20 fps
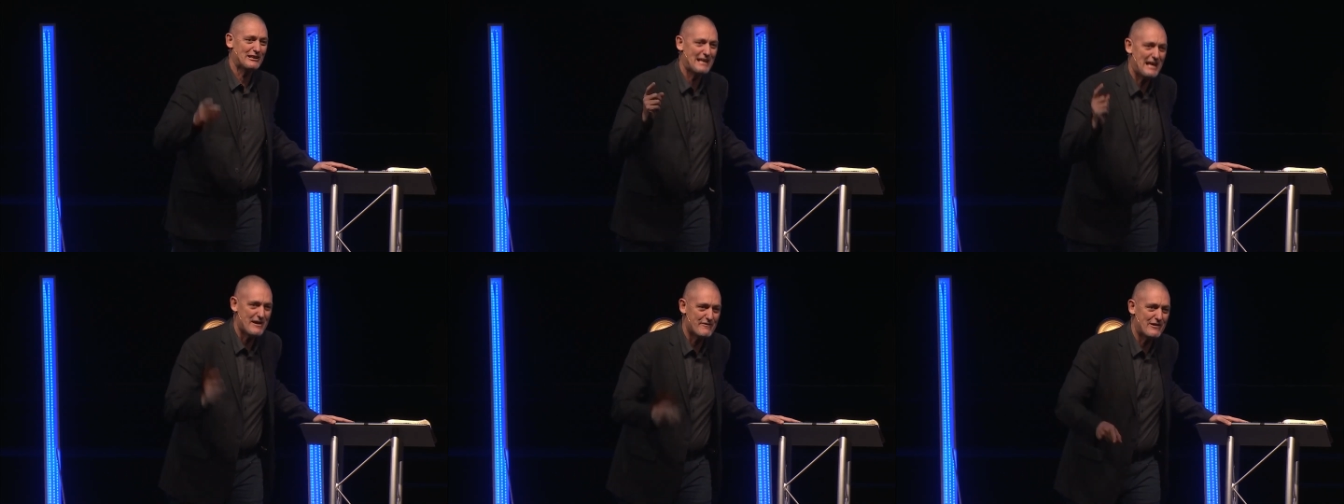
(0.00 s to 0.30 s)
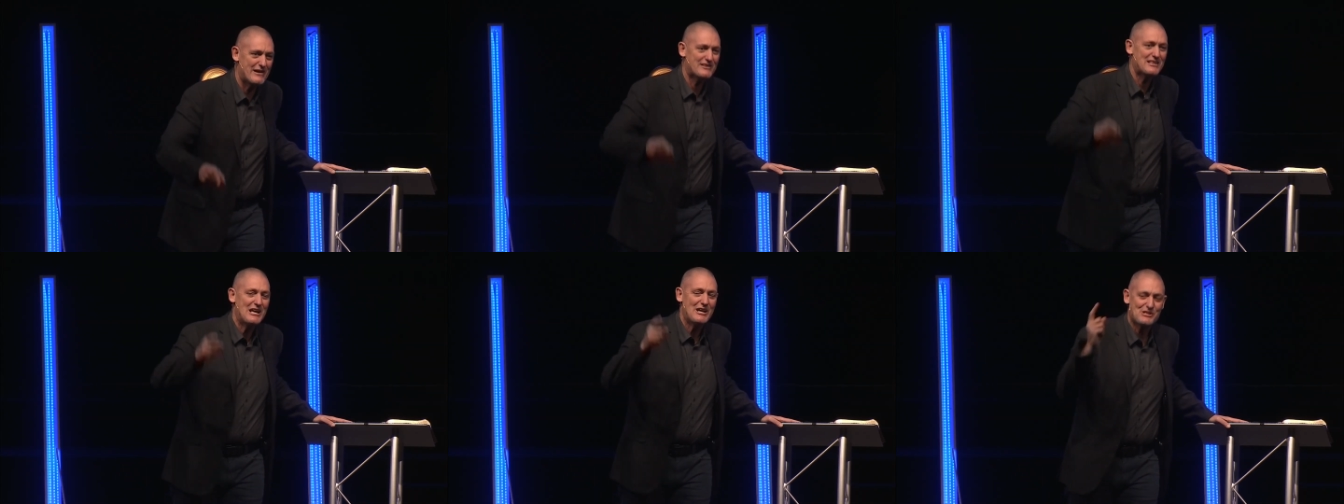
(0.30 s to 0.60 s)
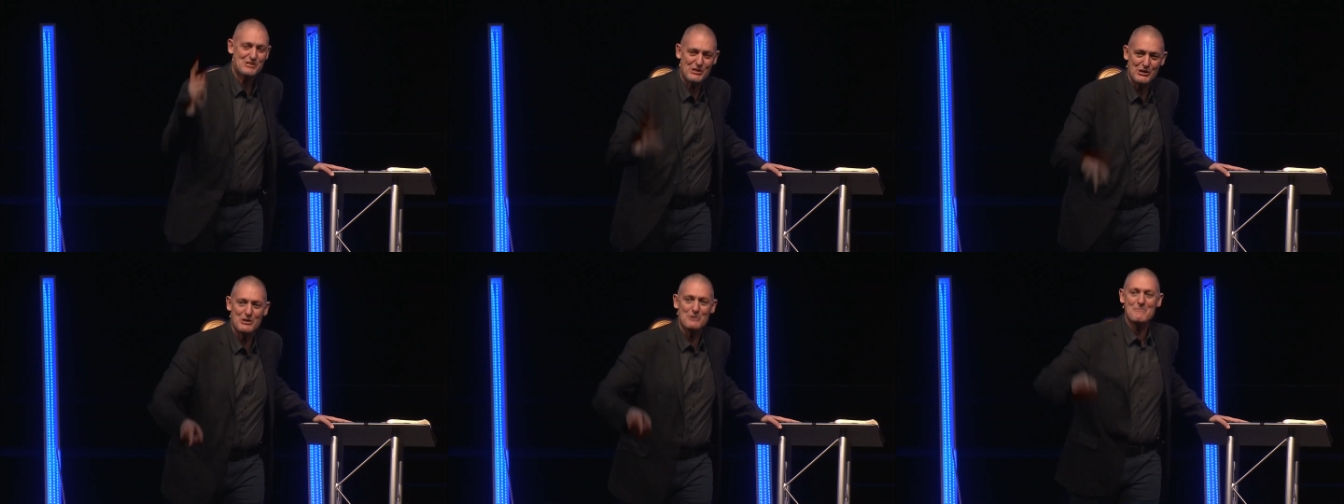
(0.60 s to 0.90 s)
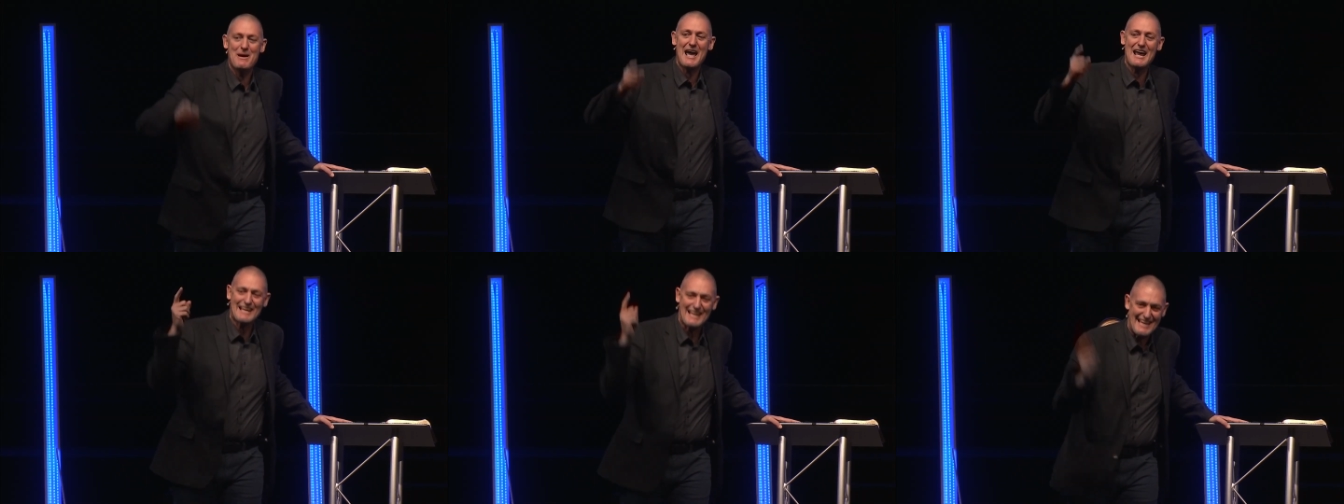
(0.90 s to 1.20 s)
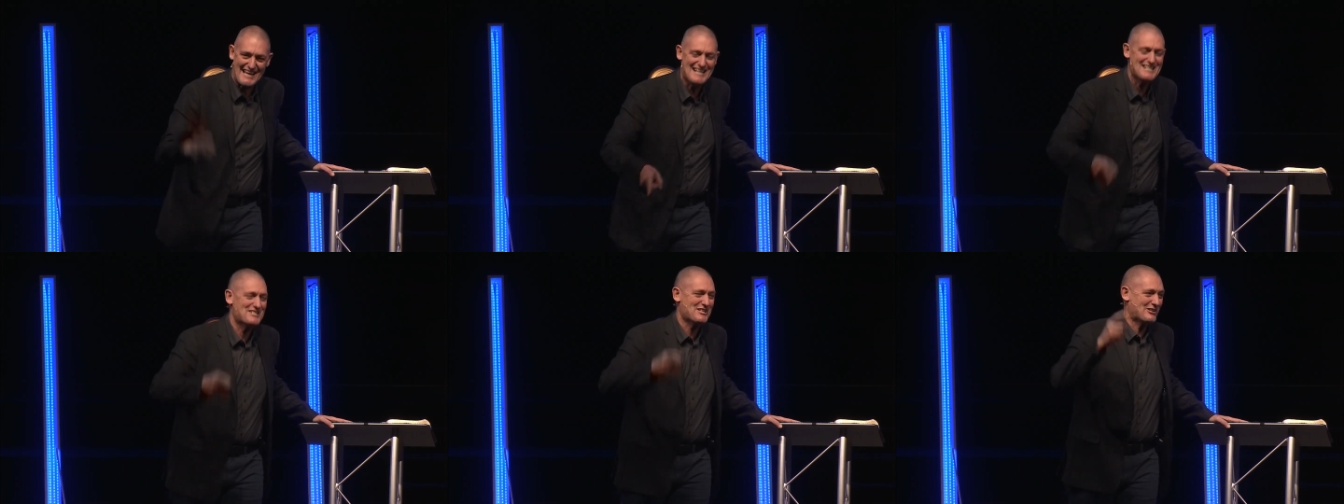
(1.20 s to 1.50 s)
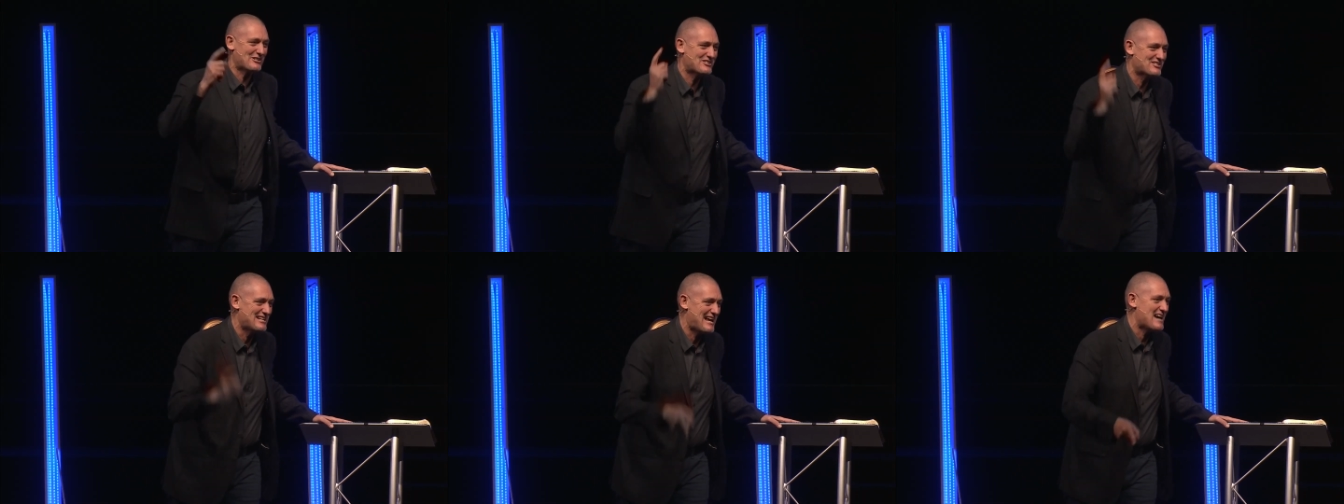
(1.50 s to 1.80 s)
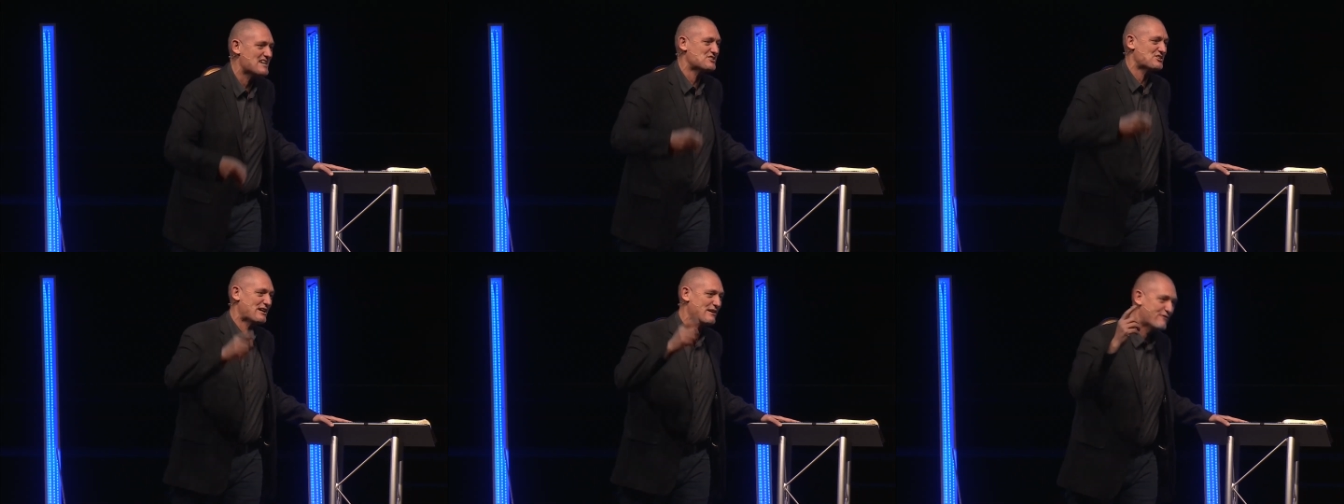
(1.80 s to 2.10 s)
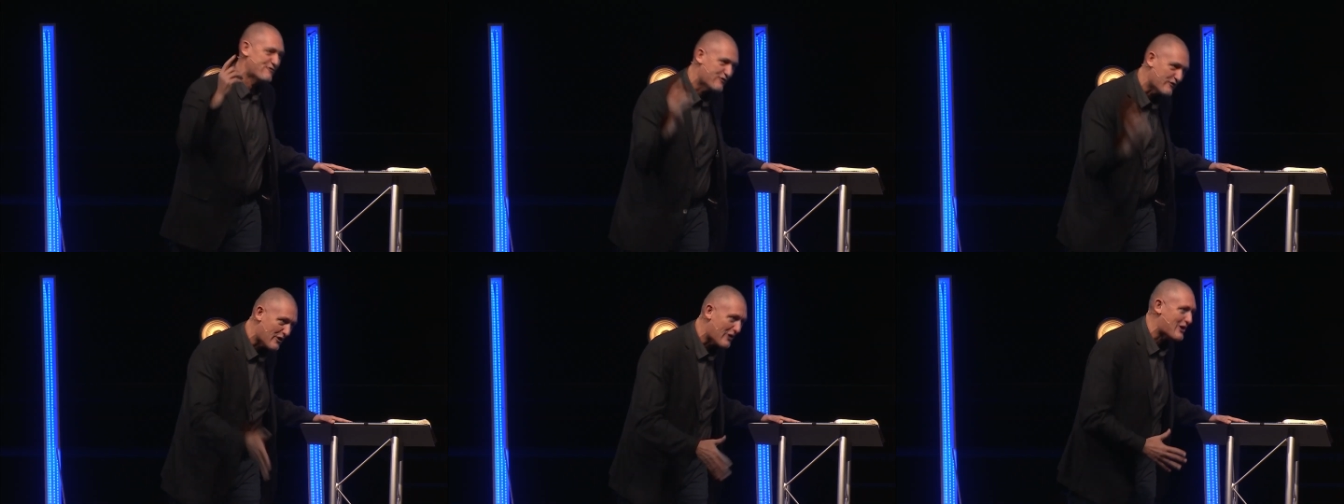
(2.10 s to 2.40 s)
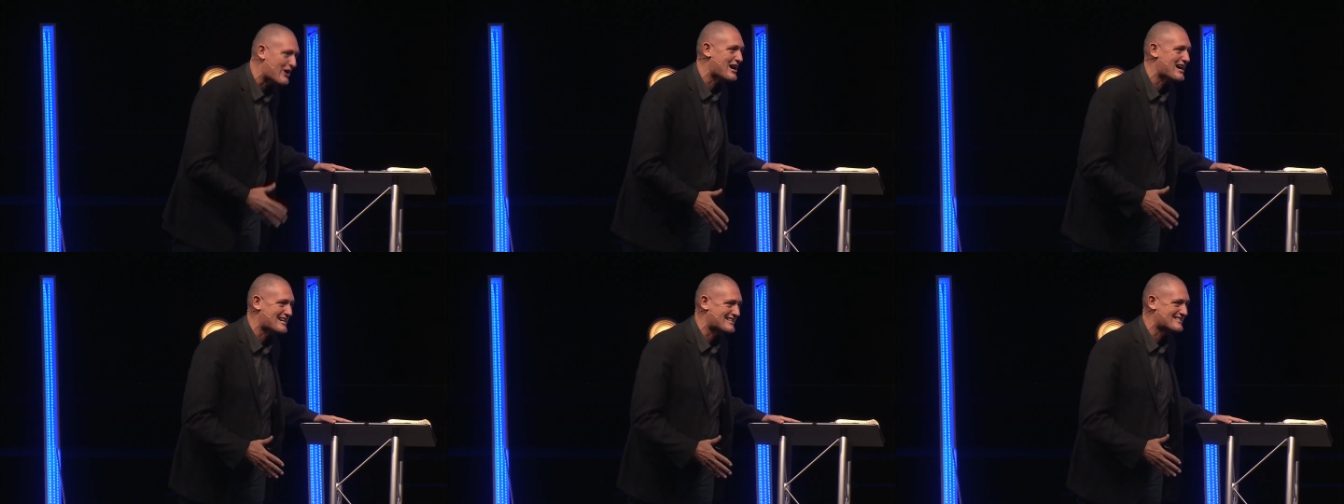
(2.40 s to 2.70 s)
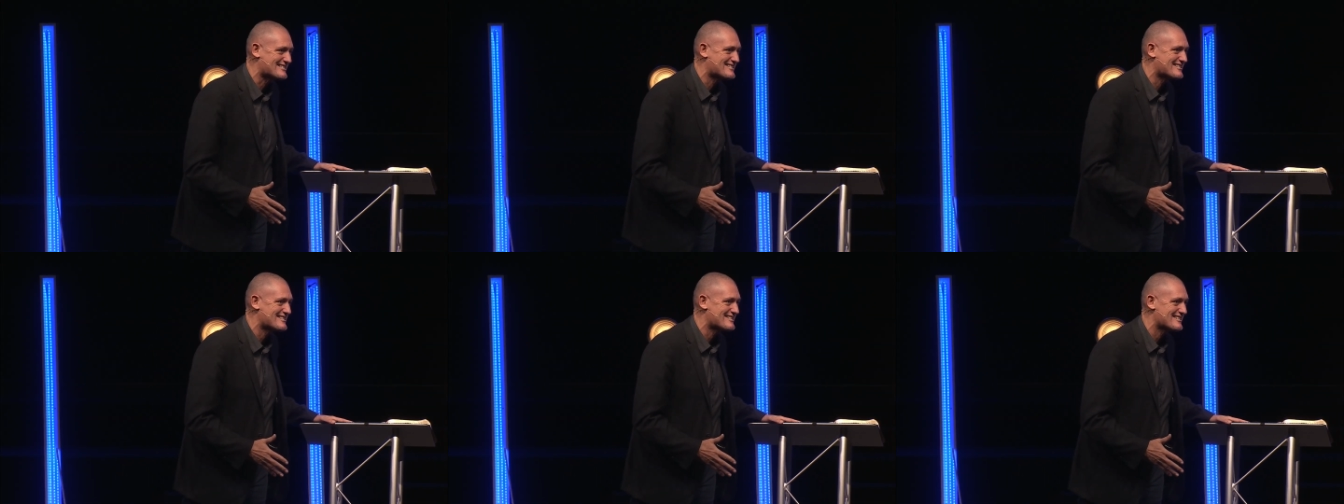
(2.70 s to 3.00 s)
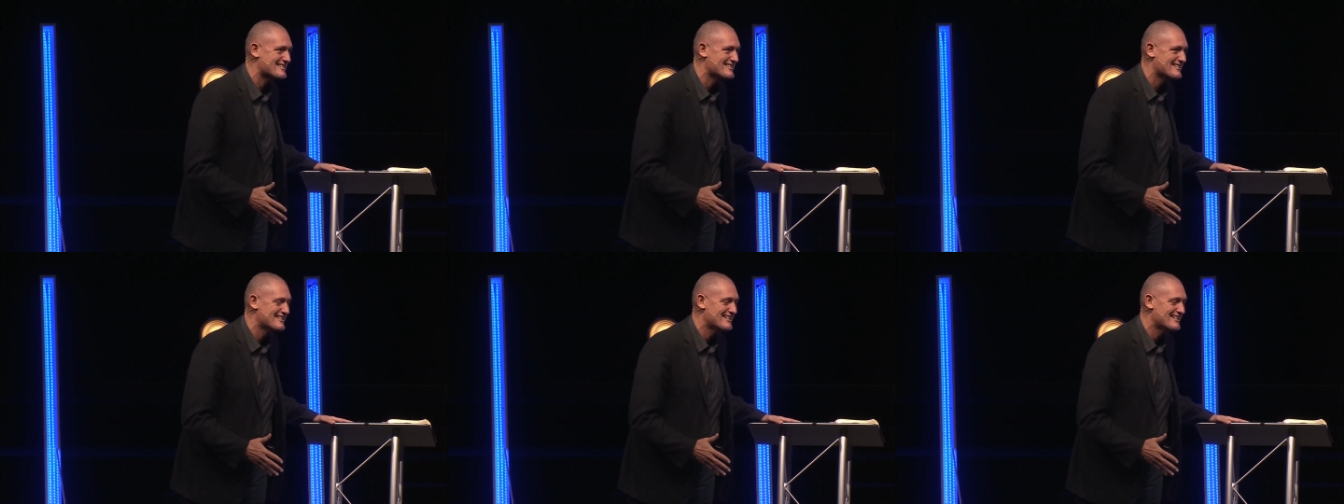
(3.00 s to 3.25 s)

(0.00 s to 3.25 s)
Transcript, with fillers: liveth to make intercession for us.